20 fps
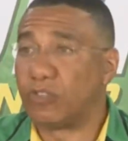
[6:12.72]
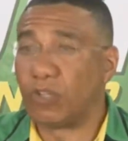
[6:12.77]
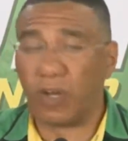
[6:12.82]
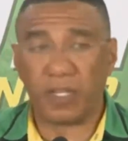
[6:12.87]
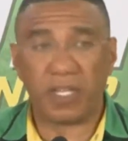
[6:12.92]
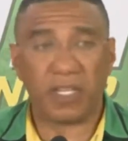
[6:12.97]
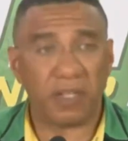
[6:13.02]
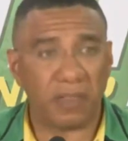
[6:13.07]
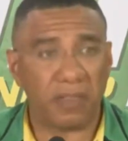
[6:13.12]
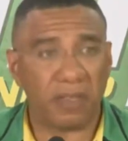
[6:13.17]

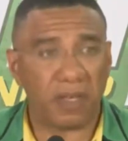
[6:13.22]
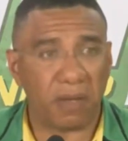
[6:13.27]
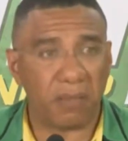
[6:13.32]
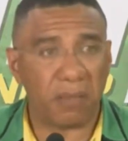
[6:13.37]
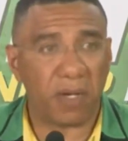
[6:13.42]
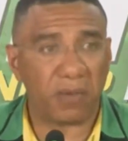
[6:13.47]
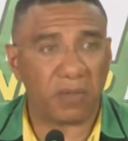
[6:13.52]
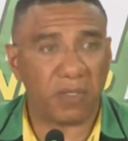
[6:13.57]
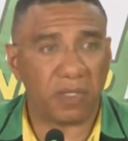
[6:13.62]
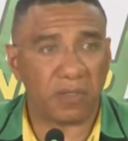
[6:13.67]
done anything
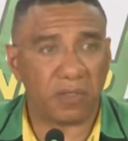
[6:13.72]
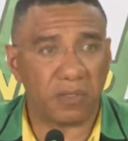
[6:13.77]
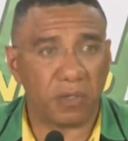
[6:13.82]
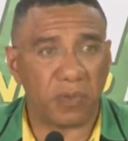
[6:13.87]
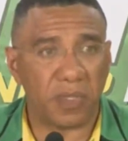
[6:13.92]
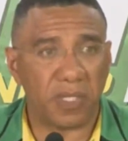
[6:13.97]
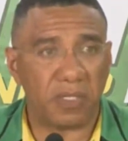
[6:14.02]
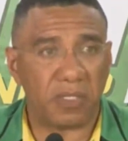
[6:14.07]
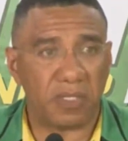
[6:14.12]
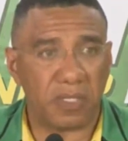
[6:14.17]
about it.
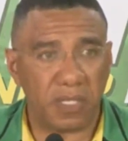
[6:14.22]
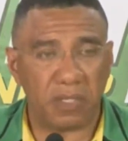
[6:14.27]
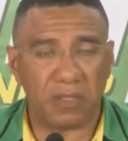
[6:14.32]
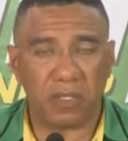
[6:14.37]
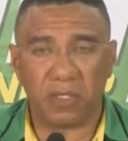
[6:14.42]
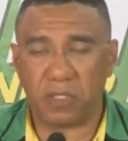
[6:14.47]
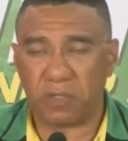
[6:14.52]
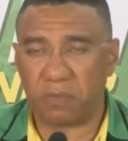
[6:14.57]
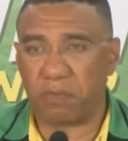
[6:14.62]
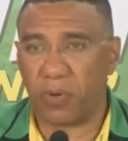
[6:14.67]
So we see
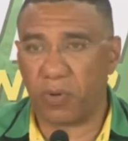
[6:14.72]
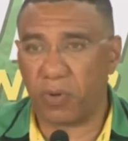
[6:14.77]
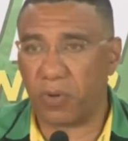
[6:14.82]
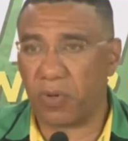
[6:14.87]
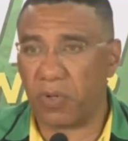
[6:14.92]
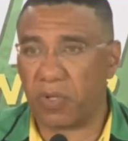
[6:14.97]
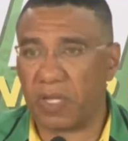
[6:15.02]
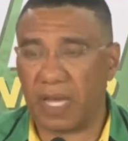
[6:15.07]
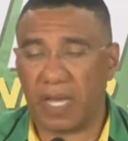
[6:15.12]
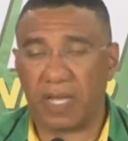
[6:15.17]
this
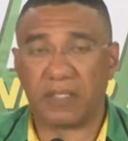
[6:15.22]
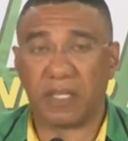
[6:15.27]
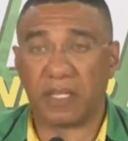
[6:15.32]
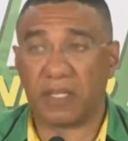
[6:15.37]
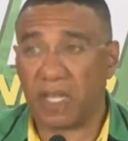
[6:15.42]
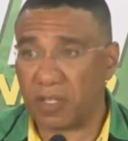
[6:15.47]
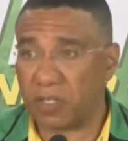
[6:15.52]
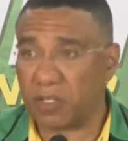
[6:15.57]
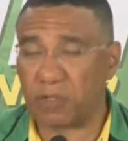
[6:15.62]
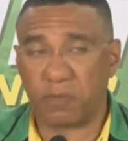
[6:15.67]
poll as
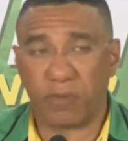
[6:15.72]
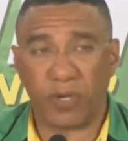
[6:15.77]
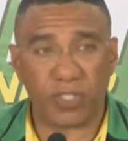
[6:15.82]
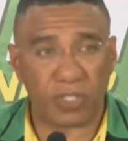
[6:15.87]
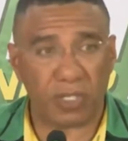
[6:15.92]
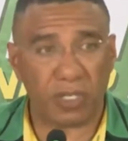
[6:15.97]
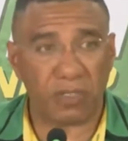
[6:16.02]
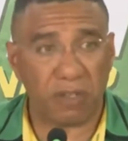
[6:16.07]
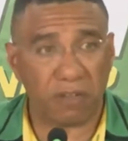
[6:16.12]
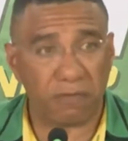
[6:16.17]
an
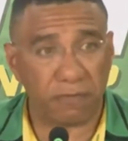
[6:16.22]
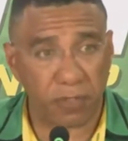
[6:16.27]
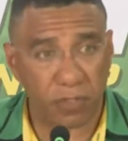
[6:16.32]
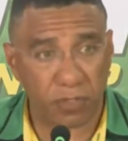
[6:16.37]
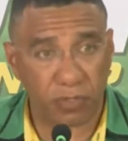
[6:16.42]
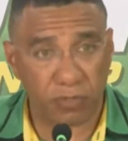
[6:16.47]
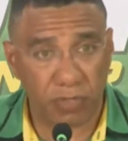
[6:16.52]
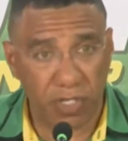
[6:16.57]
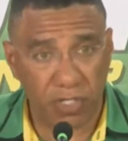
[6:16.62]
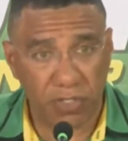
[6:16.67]
expression of
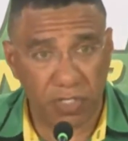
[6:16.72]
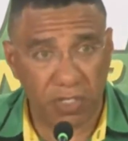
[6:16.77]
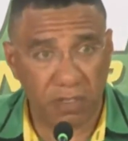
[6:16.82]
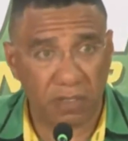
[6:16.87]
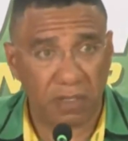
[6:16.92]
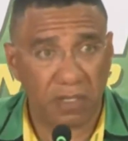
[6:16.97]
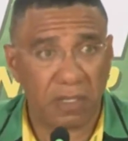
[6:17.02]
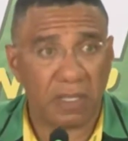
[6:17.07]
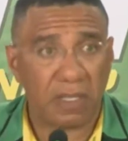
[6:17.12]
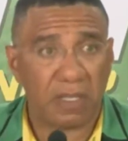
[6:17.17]

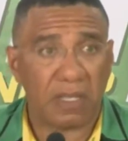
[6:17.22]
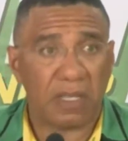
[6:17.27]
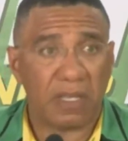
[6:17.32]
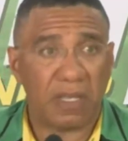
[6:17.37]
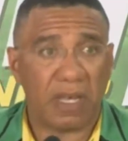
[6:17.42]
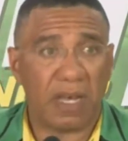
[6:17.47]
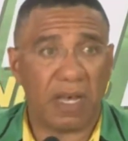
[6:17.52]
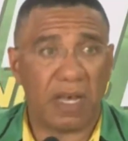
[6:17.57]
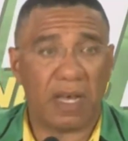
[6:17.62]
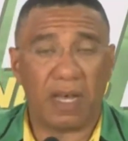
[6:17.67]
frustration,
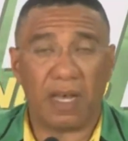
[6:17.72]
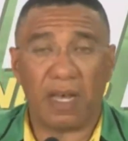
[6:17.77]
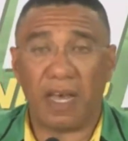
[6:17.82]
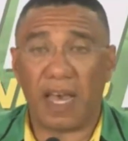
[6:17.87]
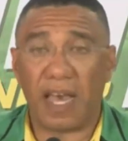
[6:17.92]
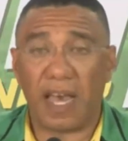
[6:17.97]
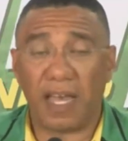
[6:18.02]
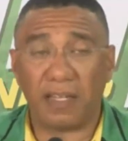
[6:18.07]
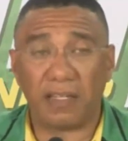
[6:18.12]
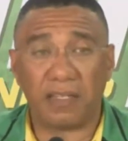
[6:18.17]
uh,
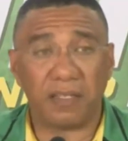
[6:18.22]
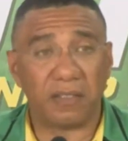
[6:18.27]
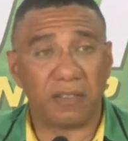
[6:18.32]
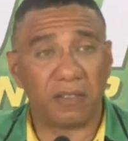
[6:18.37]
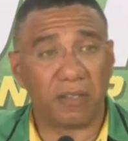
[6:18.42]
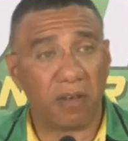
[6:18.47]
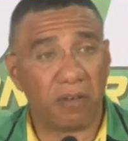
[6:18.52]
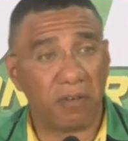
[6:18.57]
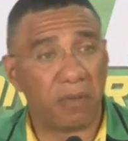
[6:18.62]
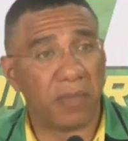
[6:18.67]
and
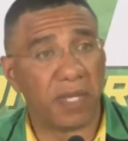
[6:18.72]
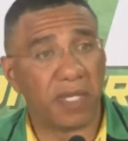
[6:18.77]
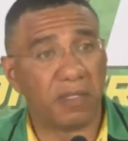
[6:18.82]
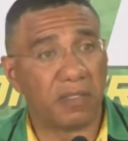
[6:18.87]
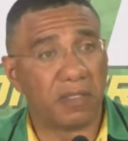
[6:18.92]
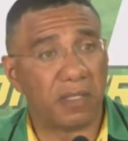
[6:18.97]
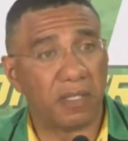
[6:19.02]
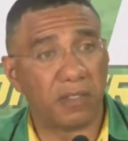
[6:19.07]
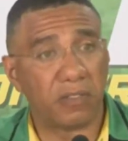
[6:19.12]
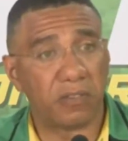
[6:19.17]
the
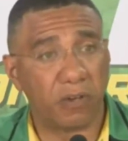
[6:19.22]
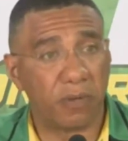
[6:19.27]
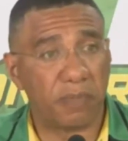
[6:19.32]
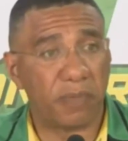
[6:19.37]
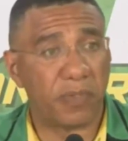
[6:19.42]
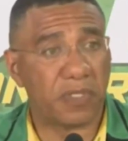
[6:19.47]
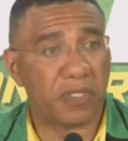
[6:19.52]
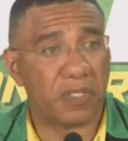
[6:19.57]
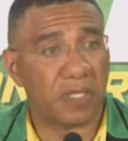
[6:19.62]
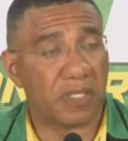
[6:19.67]
government
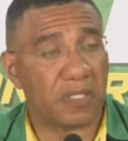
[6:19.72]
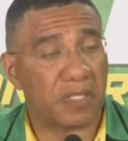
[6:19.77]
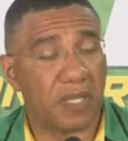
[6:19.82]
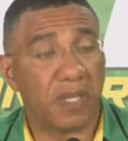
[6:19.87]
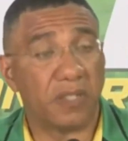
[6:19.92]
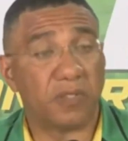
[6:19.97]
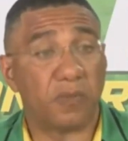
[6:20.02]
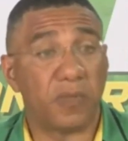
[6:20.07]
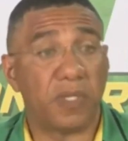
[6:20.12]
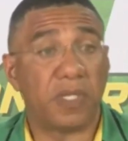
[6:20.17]
interprets this
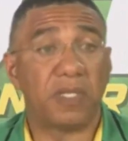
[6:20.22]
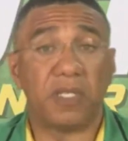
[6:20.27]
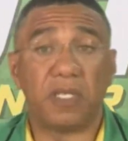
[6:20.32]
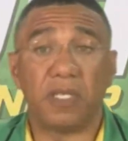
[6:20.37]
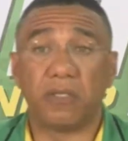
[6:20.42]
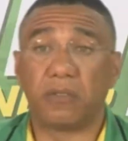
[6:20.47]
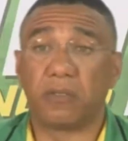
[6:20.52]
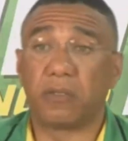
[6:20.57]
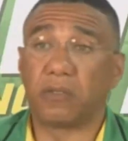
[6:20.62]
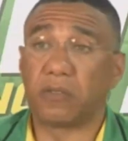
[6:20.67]
as we
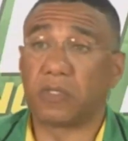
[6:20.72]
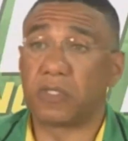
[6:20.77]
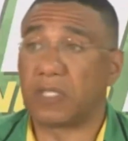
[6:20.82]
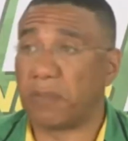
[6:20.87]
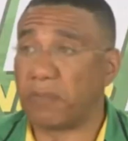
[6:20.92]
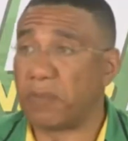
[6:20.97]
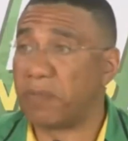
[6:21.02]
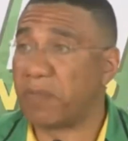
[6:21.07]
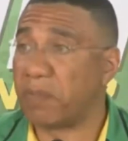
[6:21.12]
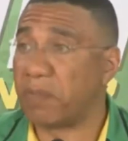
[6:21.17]
need to
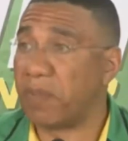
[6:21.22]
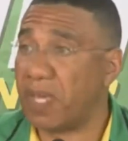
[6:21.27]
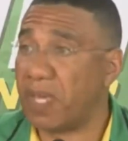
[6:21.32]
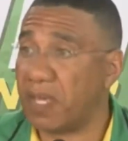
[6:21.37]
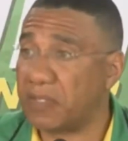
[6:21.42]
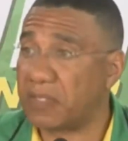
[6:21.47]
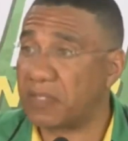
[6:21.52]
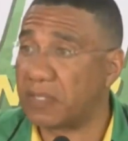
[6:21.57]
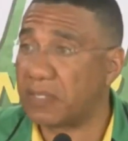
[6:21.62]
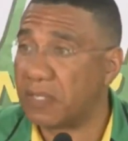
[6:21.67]
step up the
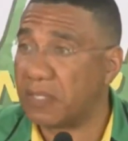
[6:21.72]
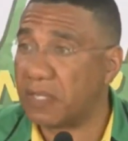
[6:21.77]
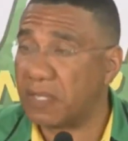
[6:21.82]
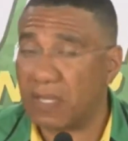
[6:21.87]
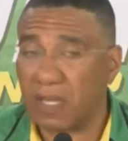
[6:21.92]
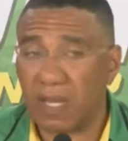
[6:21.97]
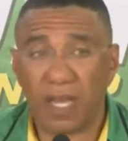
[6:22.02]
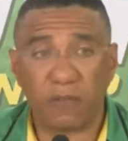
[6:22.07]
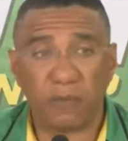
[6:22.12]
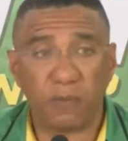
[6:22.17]
pace
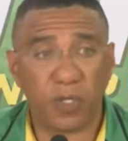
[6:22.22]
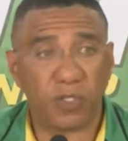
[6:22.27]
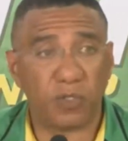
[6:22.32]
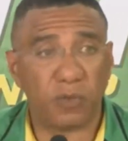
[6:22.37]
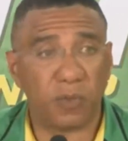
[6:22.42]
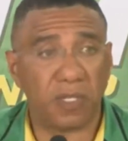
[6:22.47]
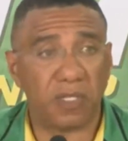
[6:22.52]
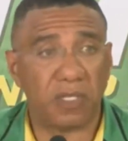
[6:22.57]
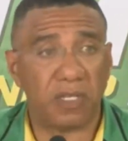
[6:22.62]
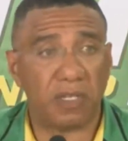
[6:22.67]
at
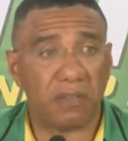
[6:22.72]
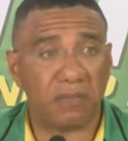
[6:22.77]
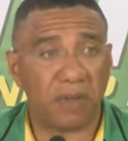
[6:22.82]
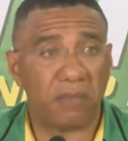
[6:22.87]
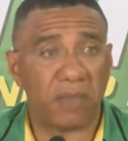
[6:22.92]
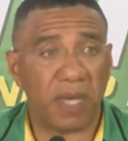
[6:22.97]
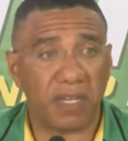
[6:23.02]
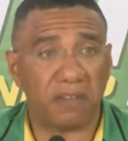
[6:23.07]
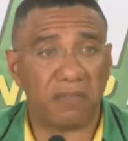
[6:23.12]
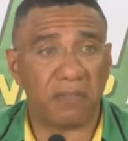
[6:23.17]
which we
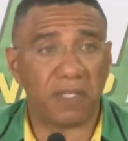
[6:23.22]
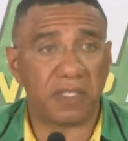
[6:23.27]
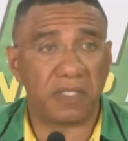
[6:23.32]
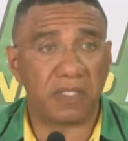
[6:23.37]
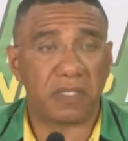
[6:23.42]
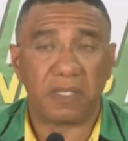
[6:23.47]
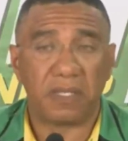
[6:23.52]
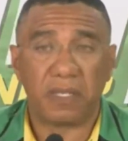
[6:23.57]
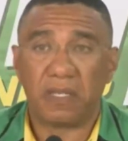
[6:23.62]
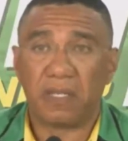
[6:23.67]
deliver
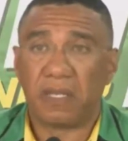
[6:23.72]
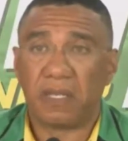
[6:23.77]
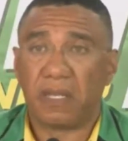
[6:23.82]
benefits.